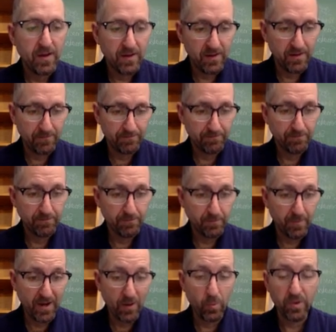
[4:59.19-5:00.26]

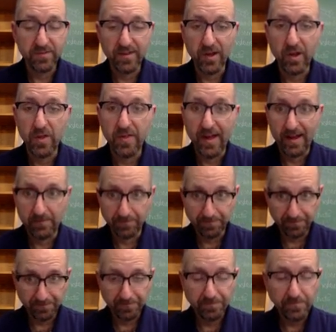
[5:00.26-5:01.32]
But I will tell you that
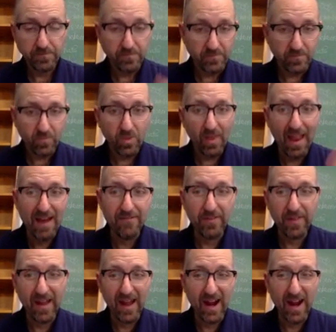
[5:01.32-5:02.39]

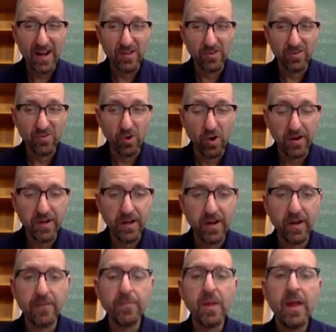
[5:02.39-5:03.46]
everything I kind of just taught here